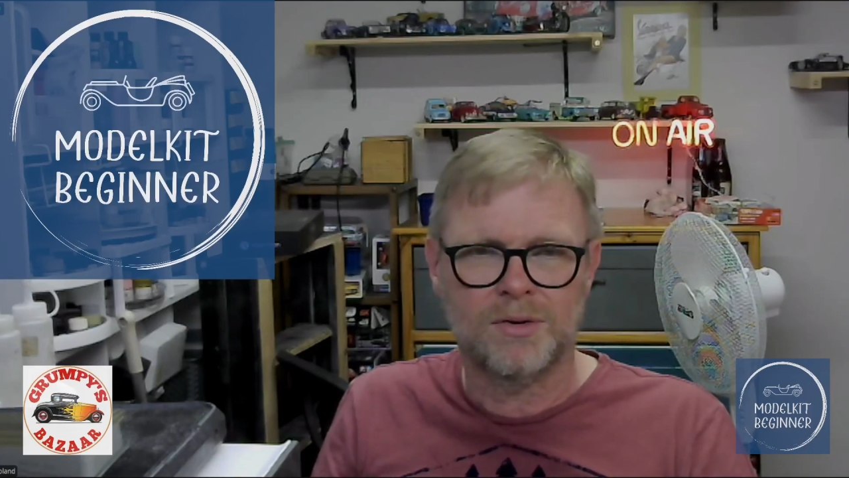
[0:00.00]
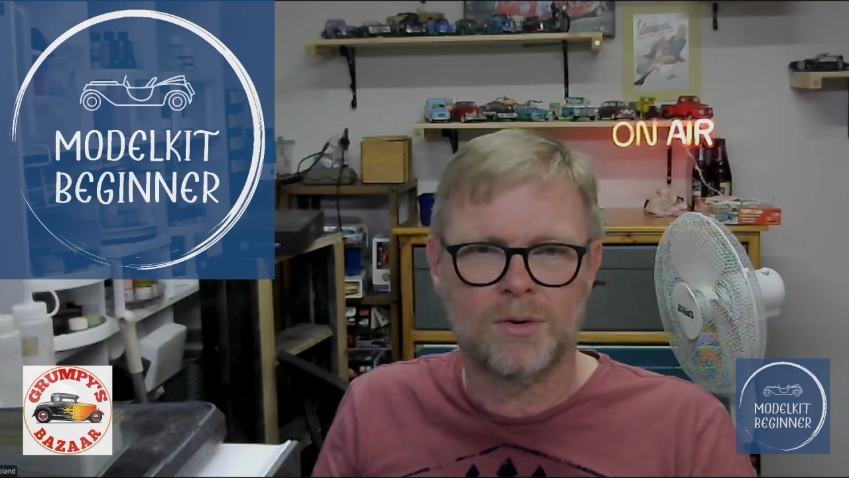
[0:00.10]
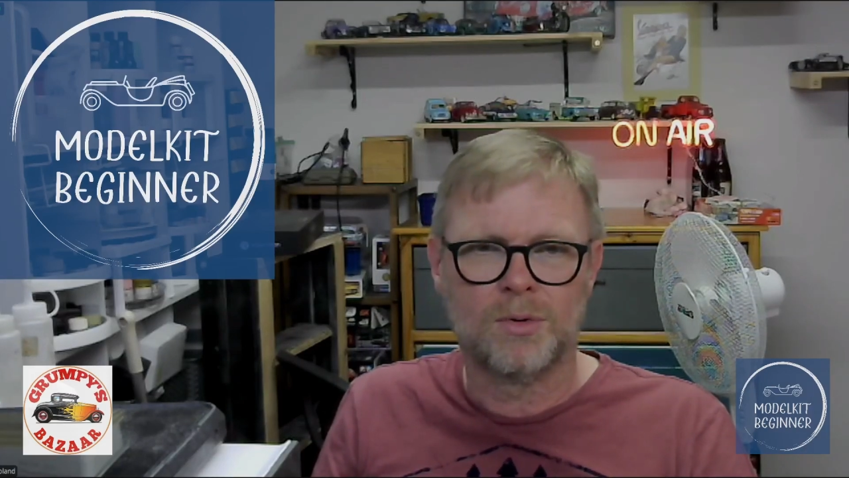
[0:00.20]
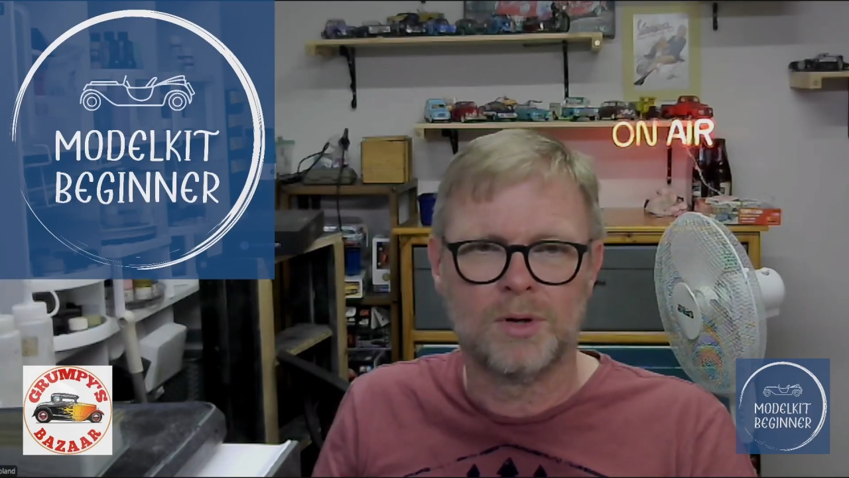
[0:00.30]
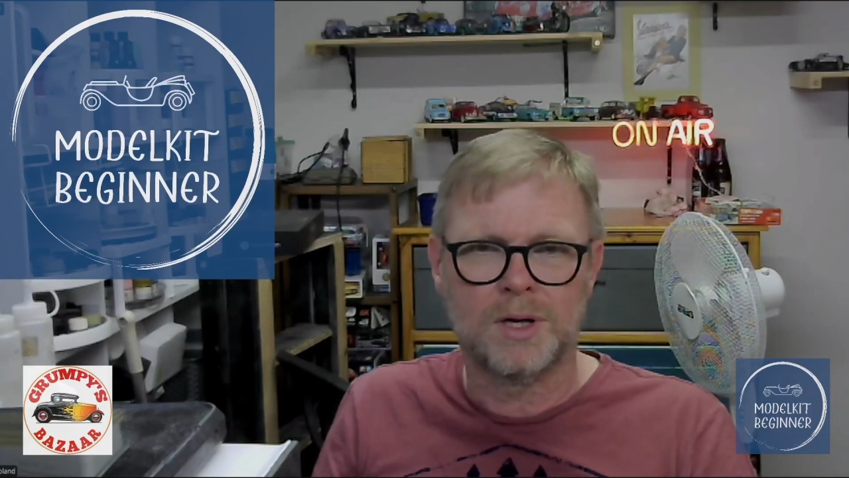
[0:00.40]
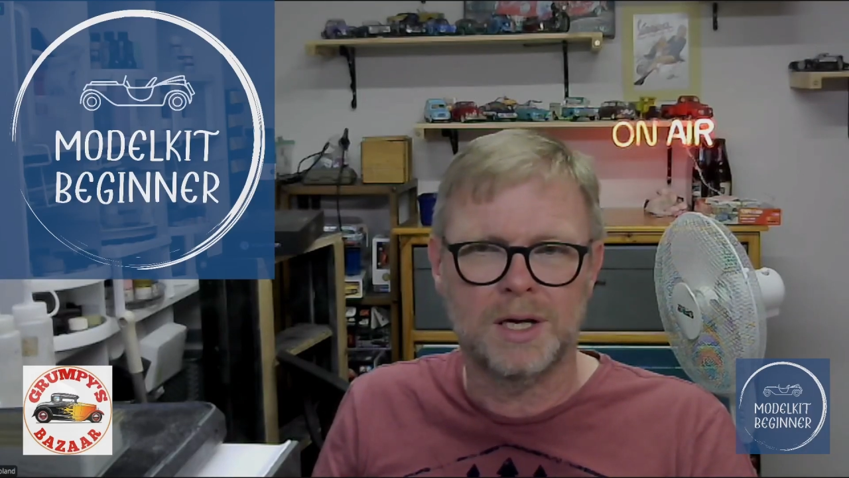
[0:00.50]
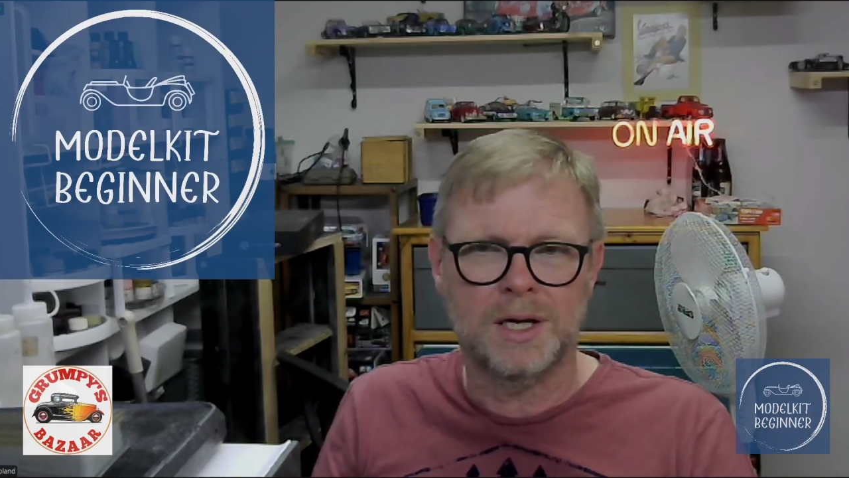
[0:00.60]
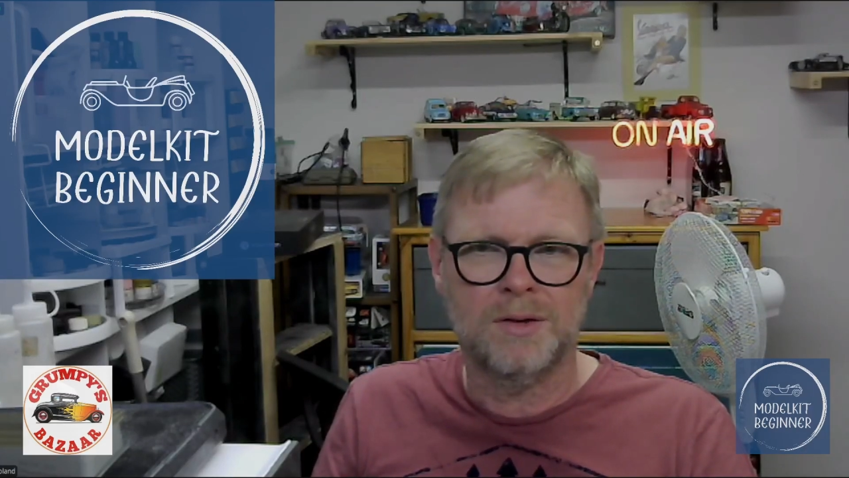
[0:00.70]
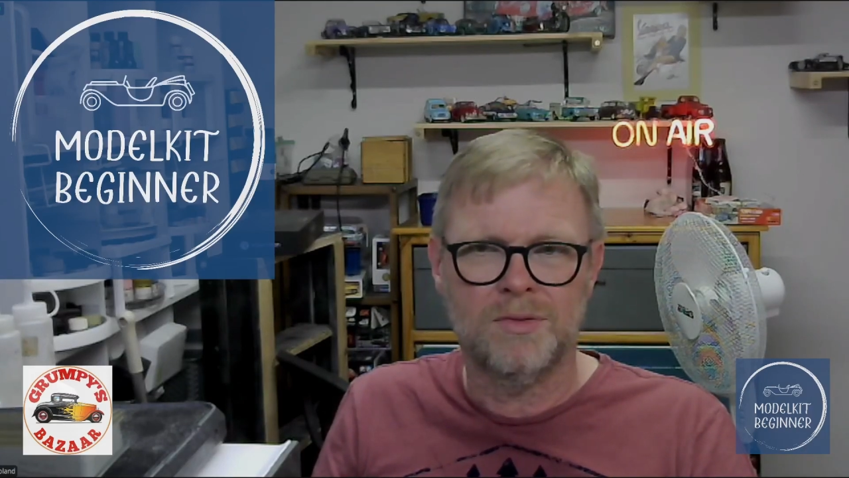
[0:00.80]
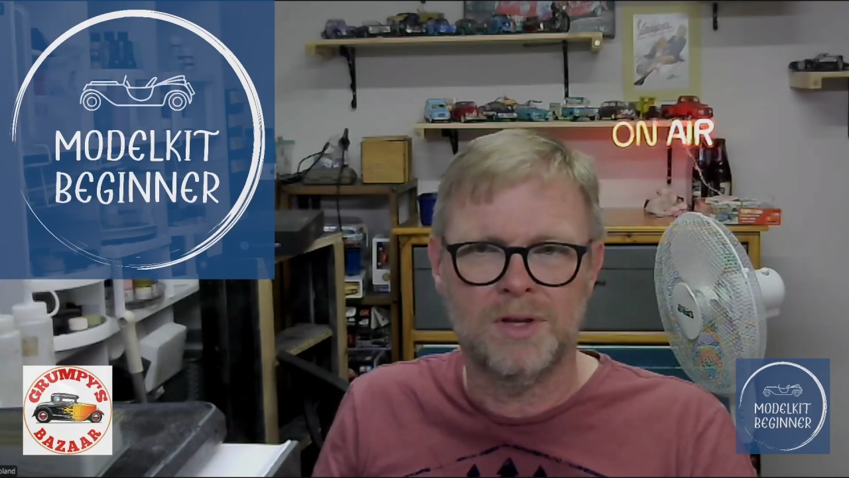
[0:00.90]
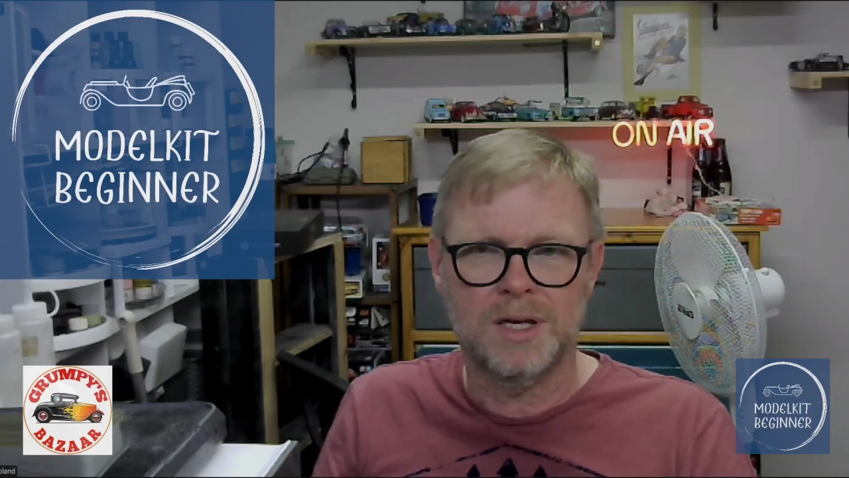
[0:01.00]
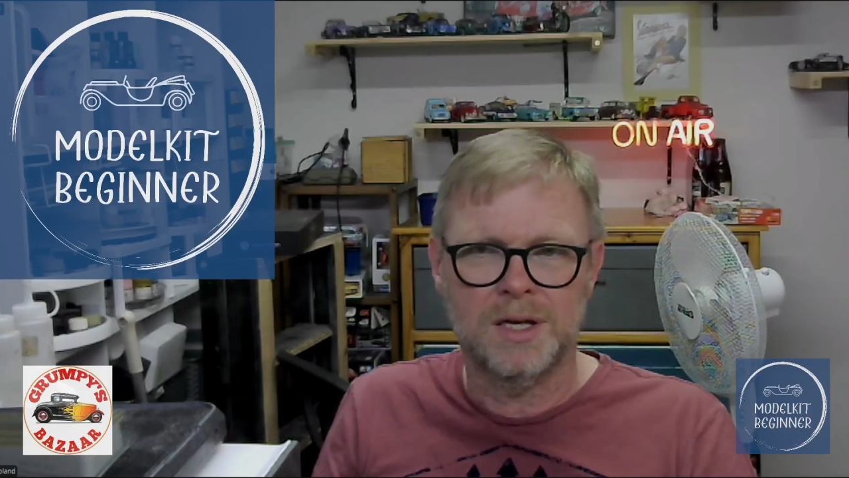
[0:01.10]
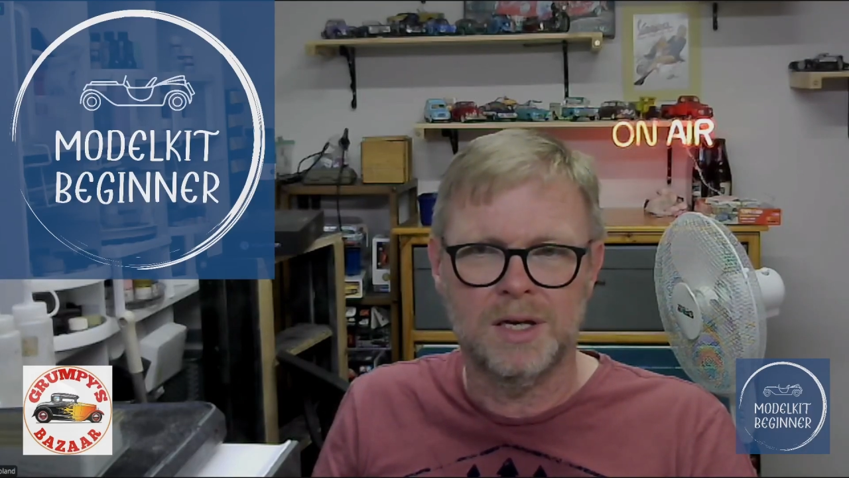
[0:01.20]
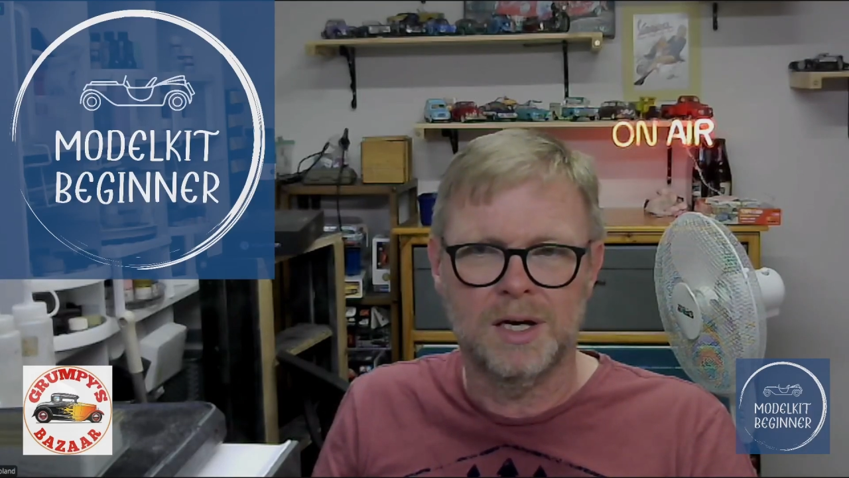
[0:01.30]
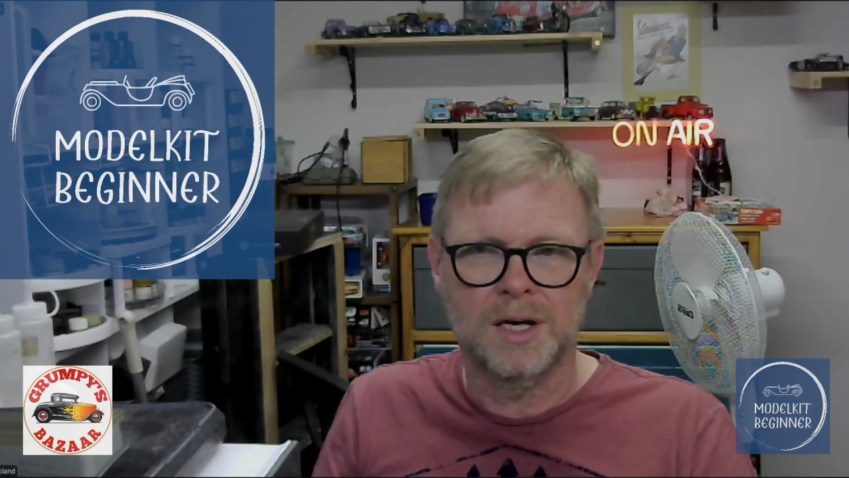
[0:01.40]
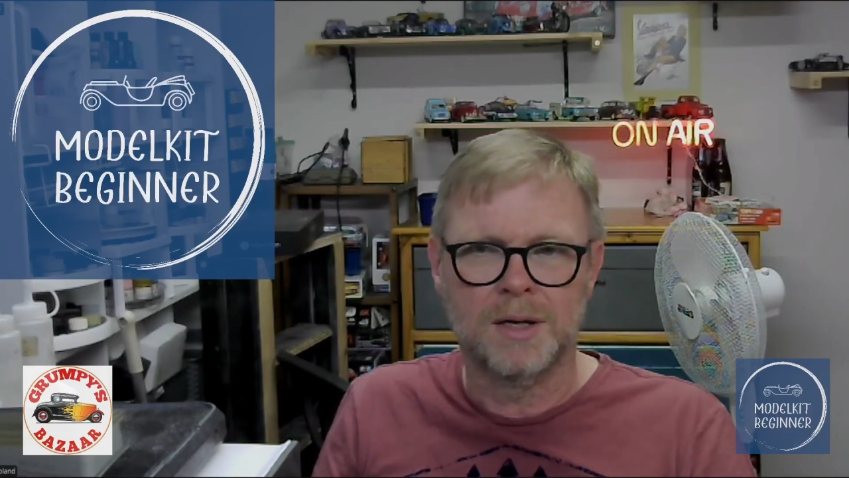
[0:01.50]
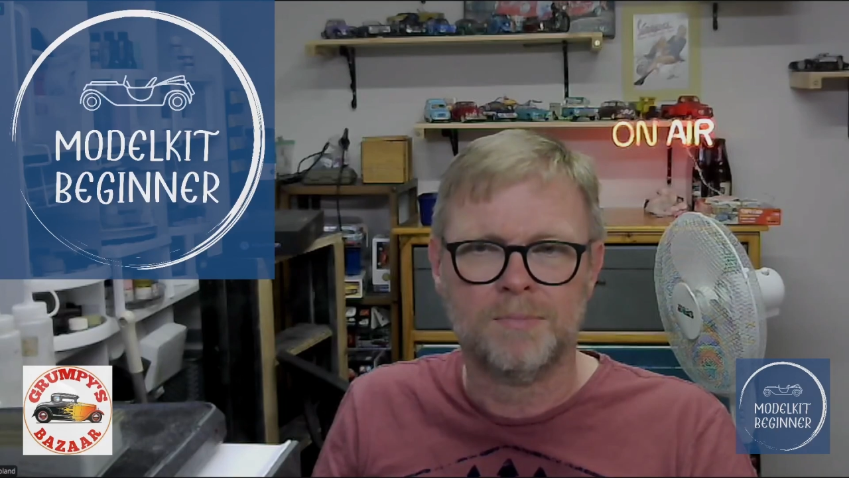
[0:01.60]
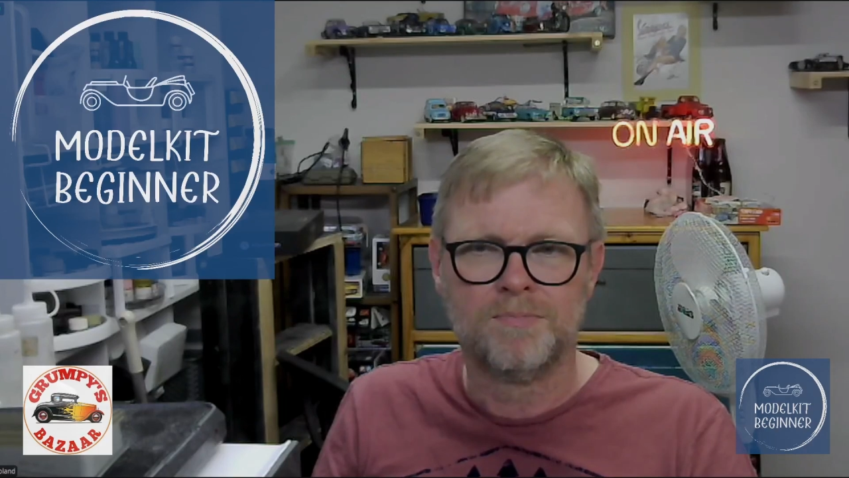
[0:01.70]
all in the